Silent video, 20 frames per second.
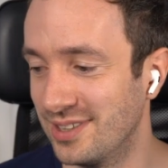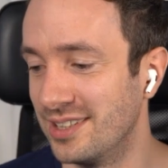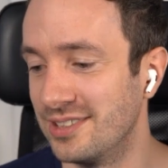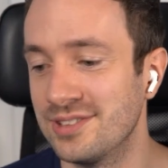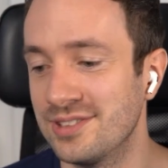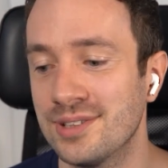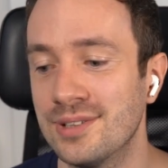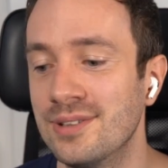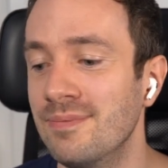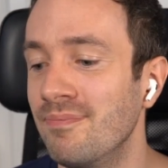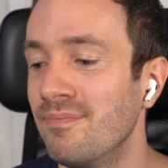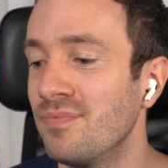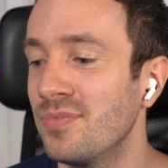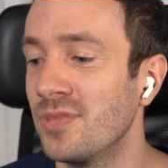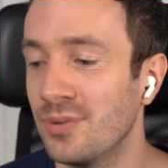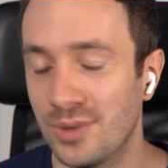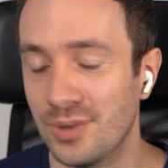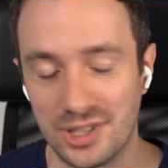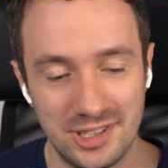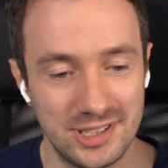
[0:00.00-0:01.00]
And so
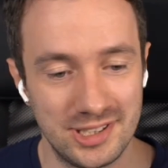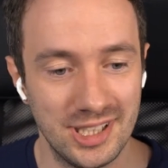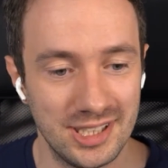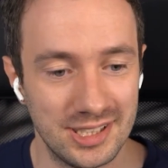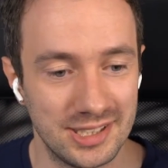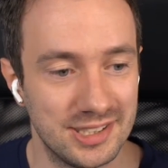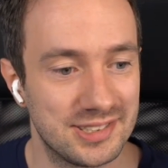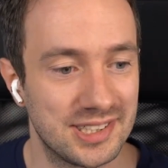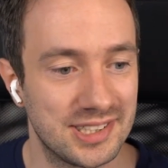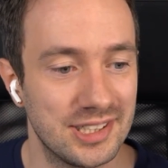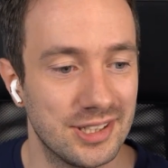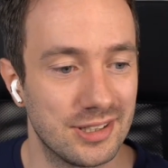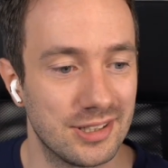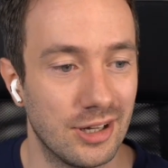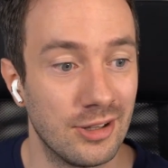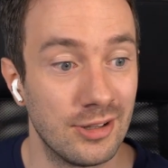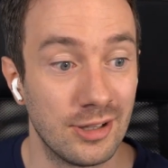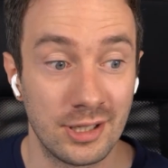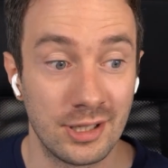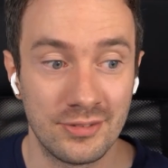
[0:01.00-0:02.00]
what he got
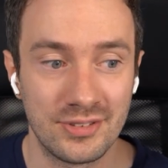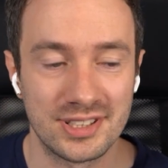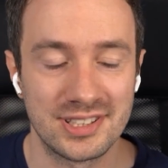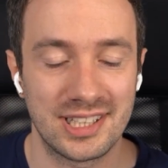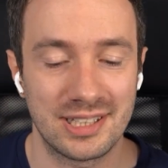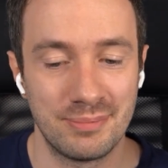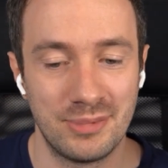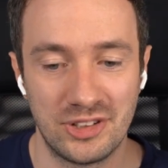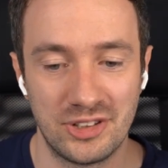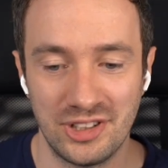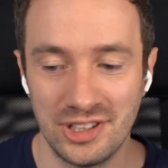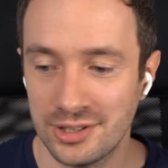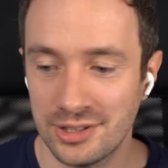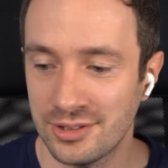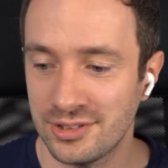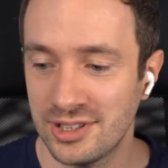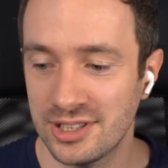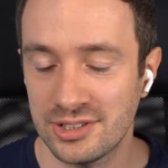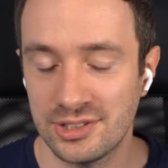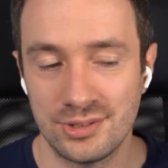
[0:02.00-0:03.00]
a lot of exact match anchor
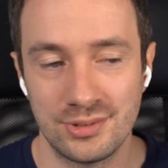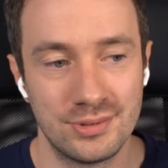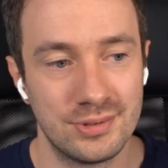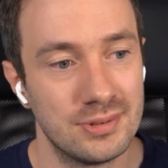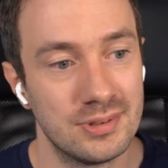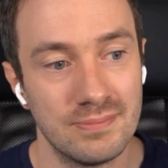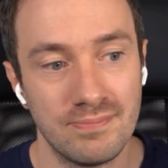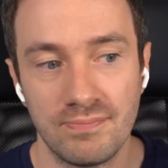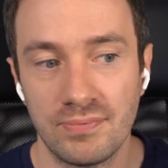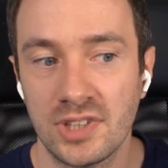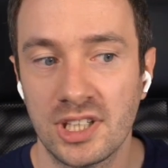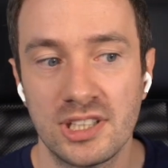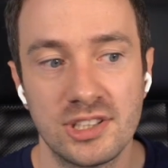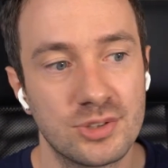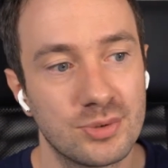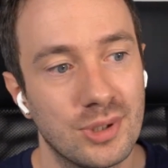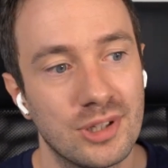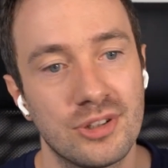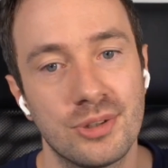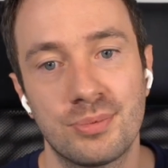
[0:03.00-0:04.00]
text to
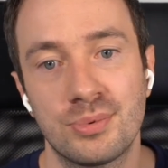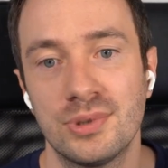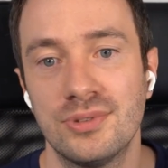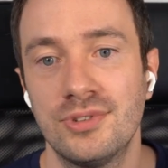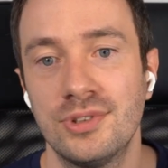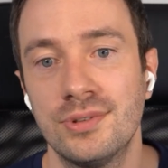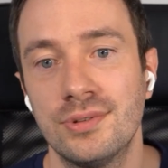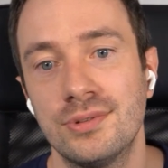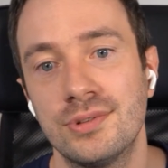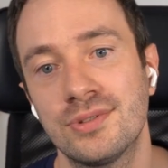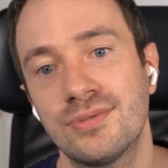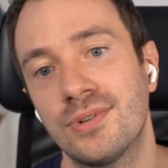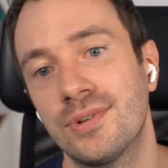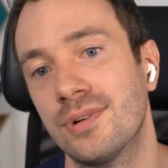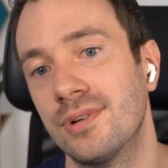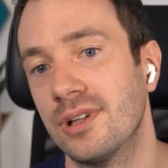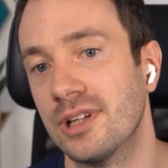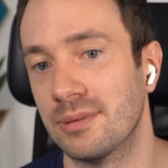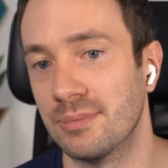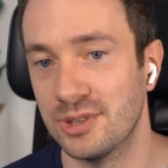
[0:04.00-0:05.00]
his roundup reviews
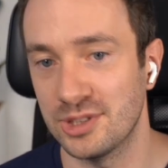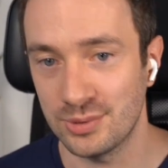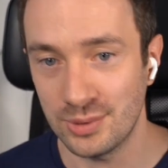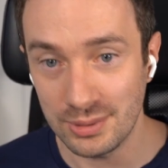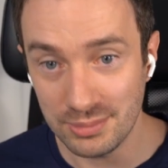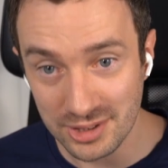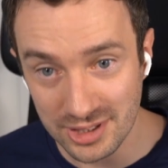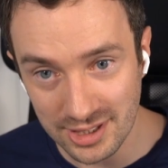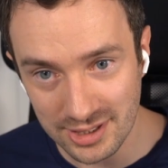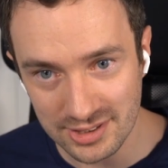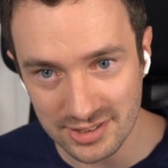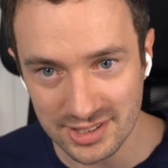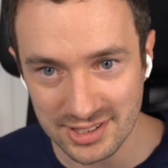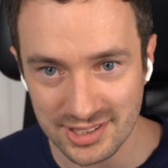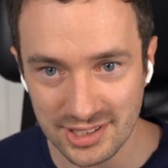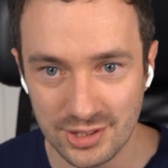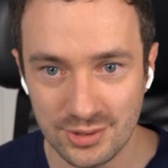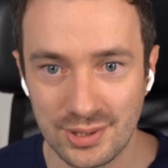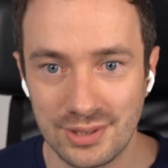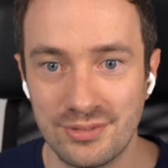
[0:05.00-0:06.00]
for like best webinars,
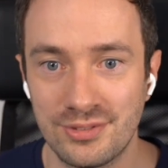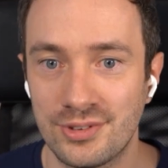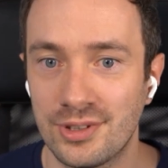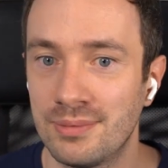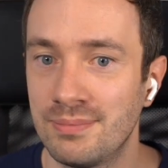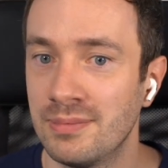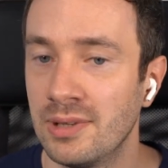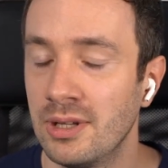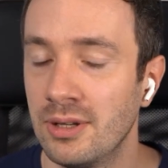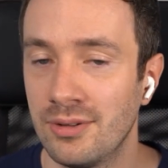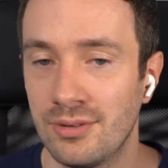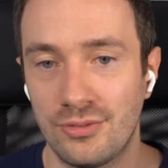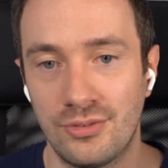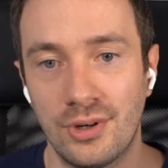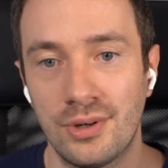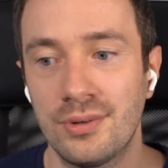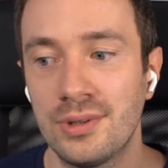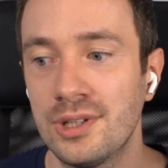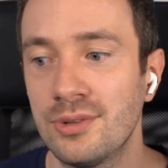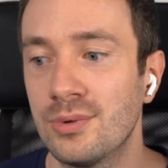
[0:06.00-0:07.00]
etc., from
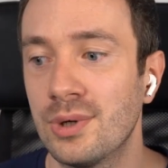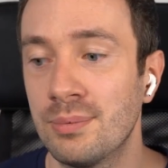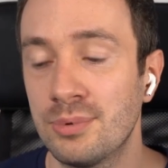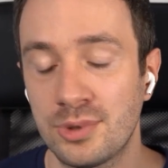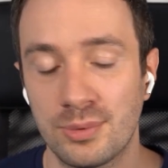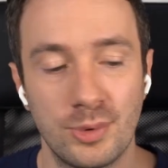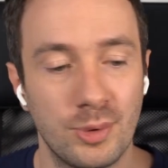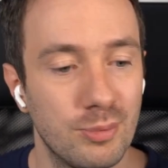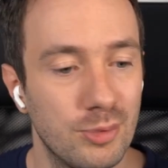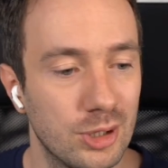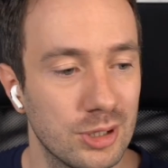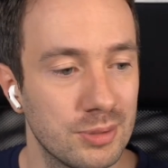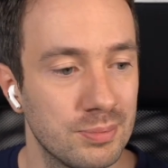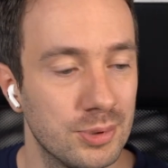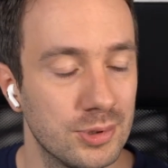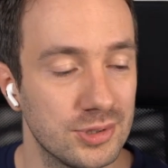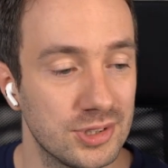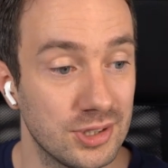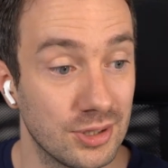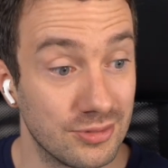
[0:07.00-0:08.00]
very reputable blog
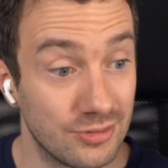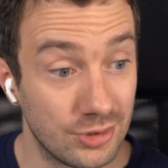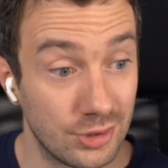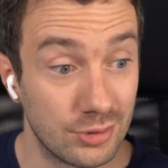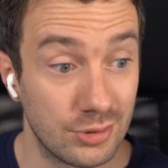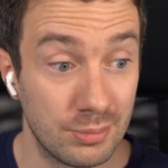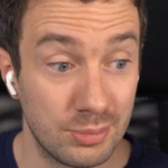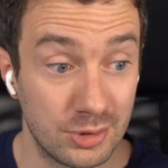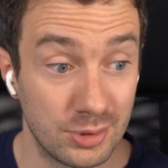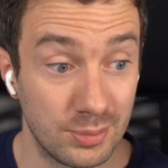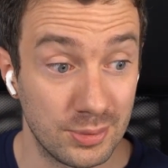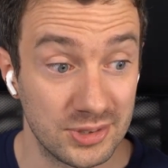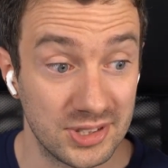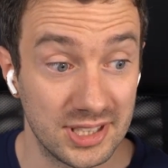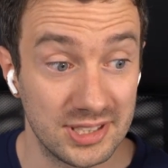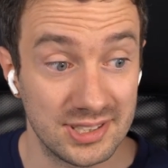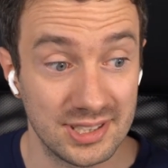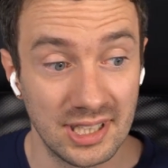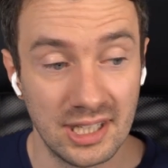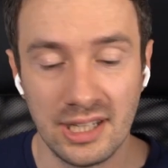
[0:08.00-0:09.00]
posts on very reputable
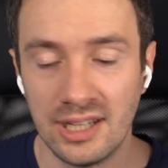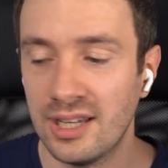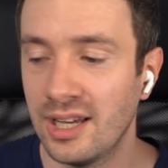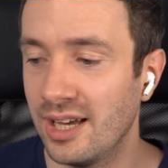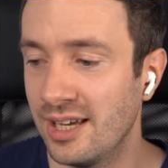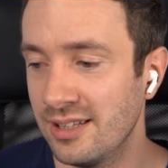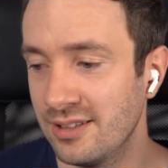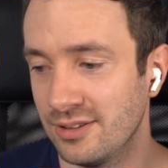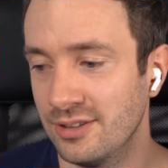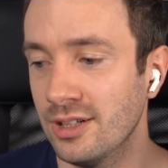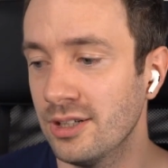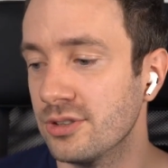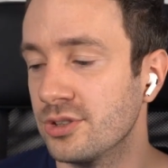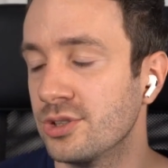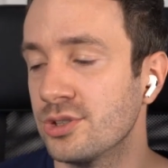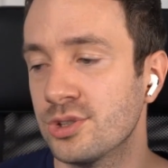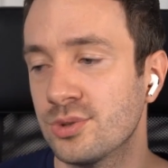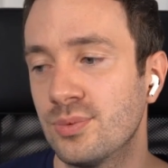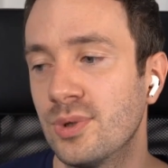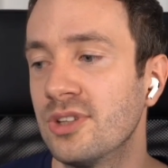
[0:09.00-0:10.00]
sites, and not
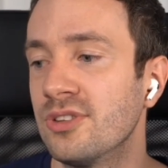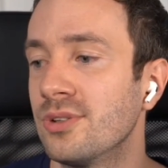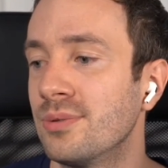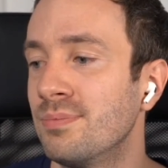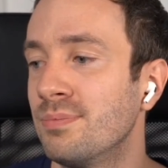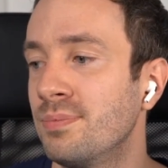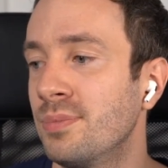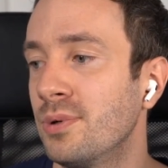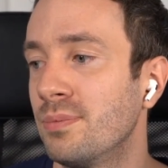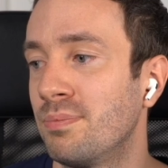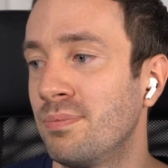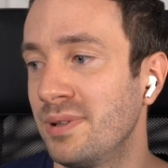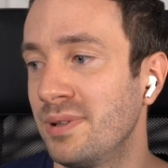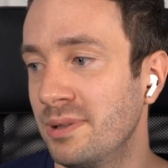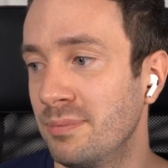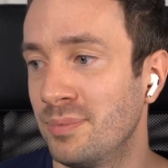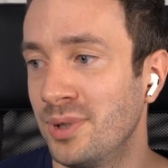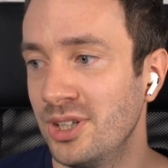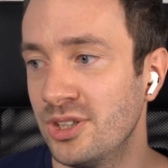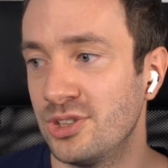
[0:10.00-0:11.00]
just random
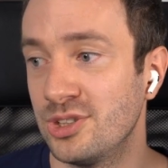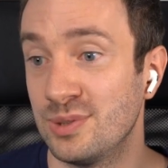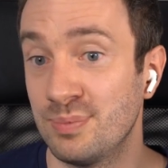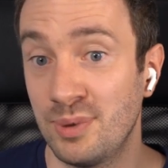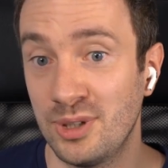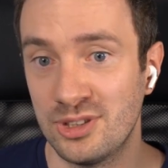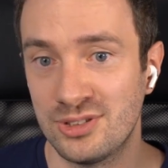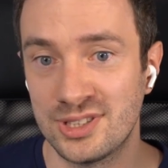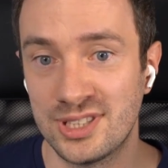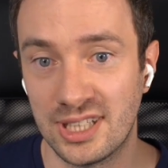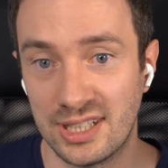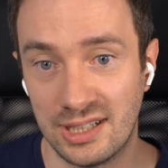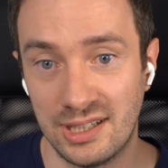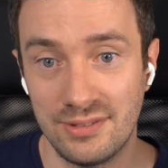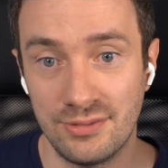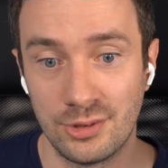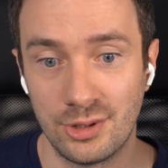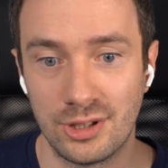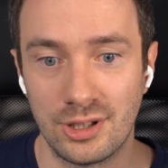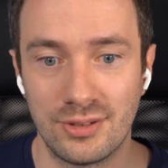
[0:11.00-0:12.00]
pages that
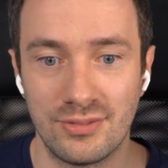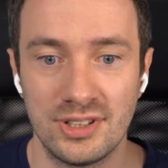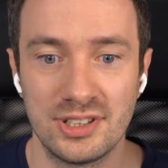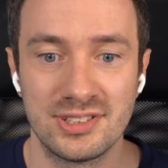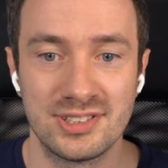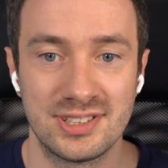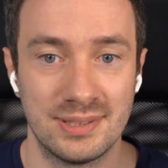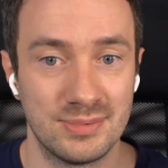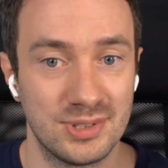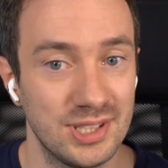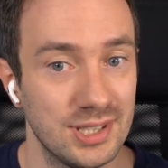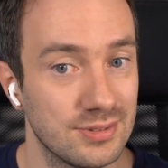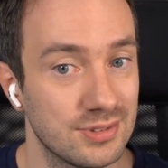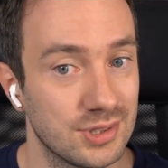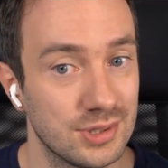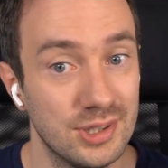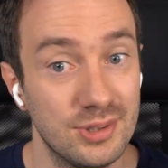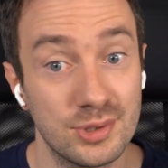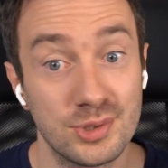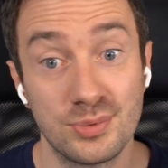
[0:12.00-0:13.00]
have a lot of links themselves.
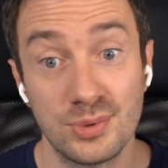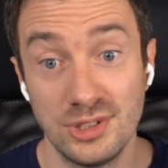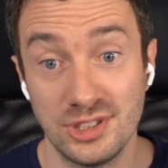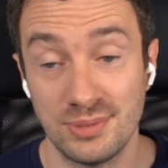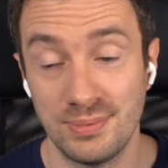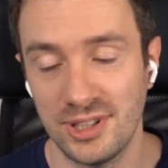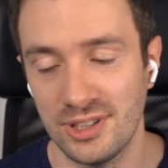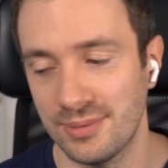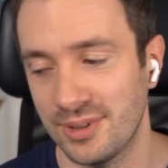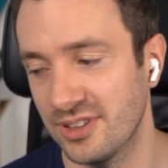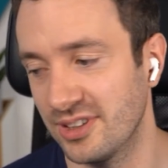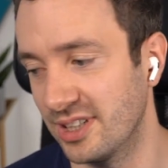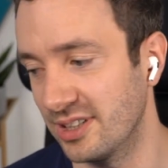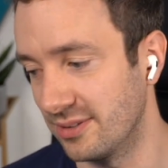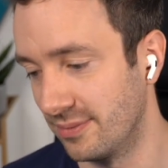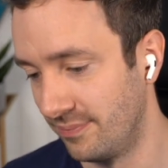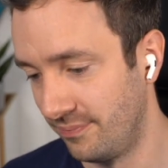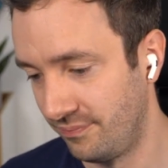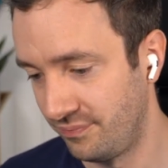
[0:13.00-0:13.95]
So he was really smart about that,